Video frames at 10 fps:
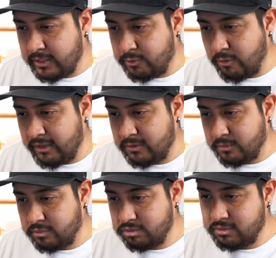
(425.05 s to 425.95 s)
try
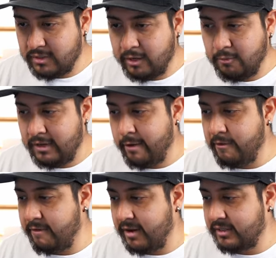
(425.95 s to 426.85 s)
to, I will never
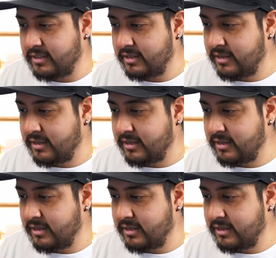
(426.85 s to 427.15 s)
find